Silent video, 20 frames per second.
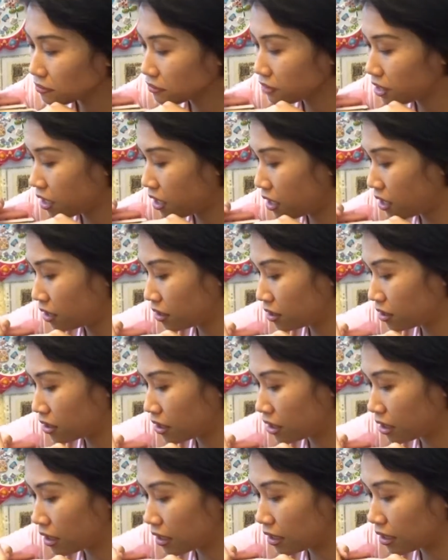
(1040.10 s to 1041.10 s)
And
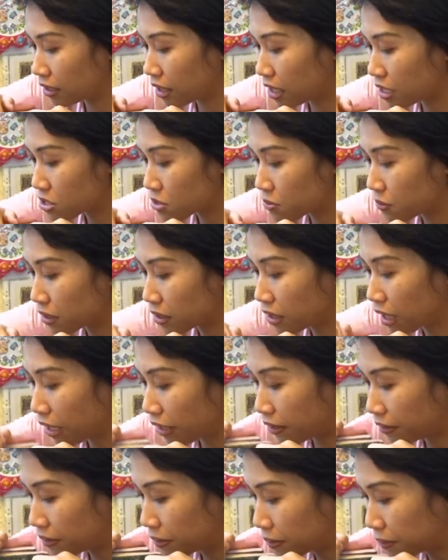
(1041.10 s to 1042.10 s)
that's what I
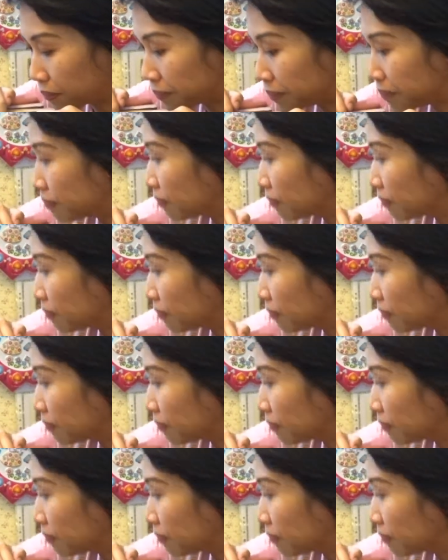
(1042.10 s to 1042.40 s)
do.